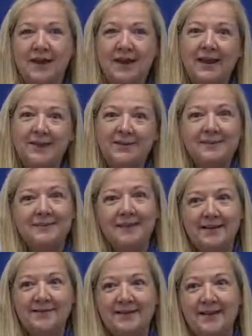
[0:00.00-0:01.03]
And 10
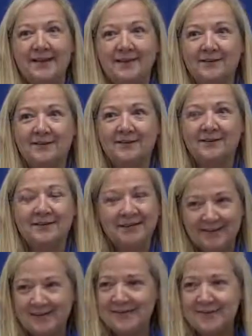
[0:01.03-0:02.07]
days later,
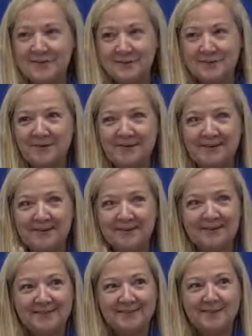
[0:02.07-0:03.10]
he didn't do it. He
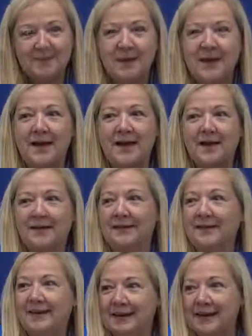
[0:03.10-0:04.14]
didn't send it back.
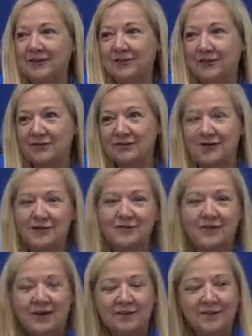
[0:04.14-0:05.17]
He got charged
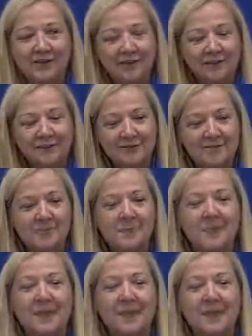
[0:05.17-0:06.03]
$95.